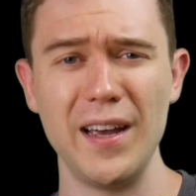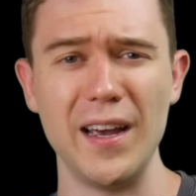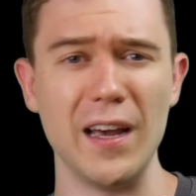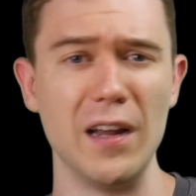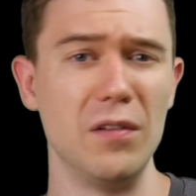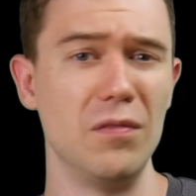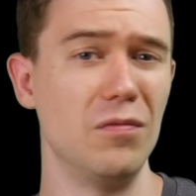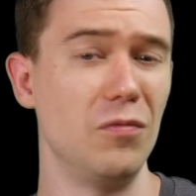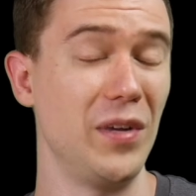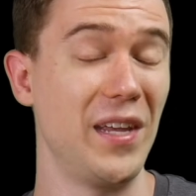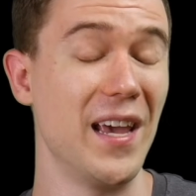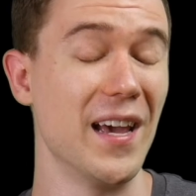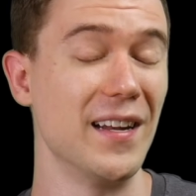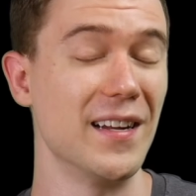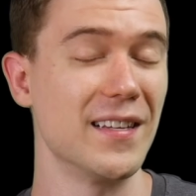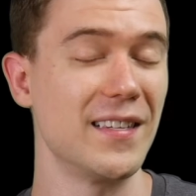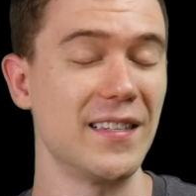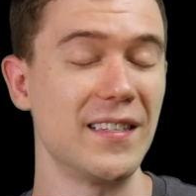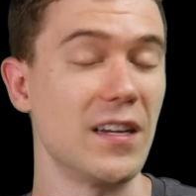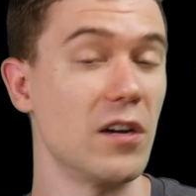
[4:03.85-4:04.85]
and we can't
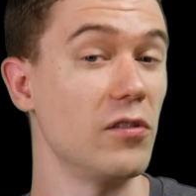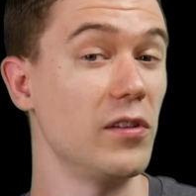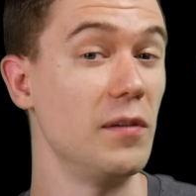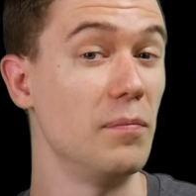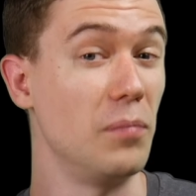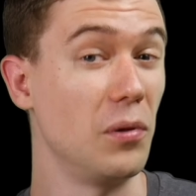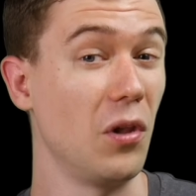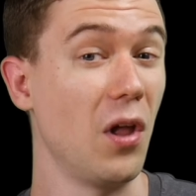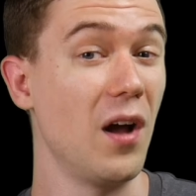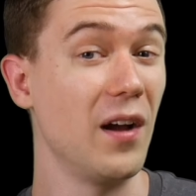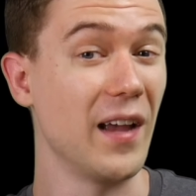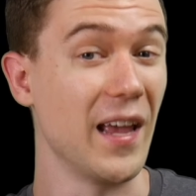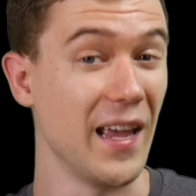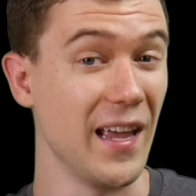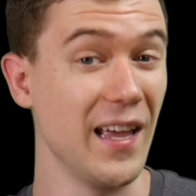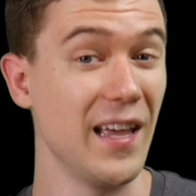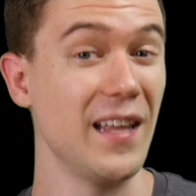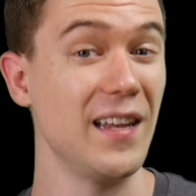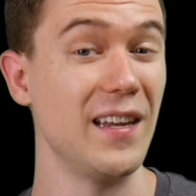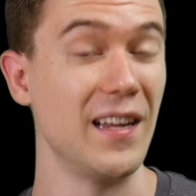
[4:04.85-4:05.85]
necessarily plug
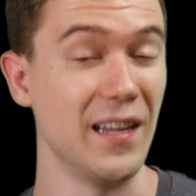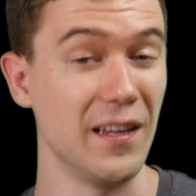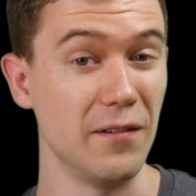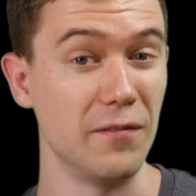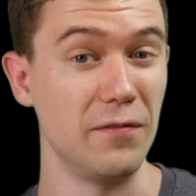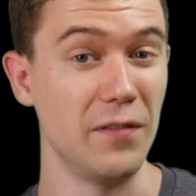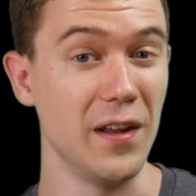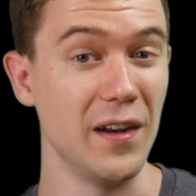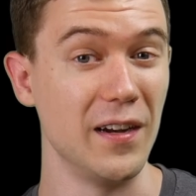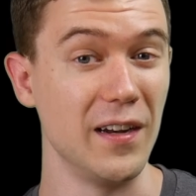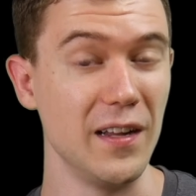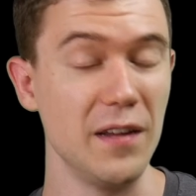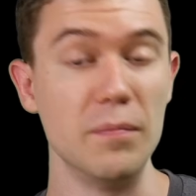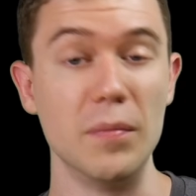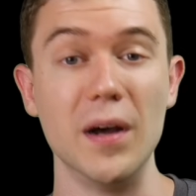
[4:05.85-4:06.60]
in infinity,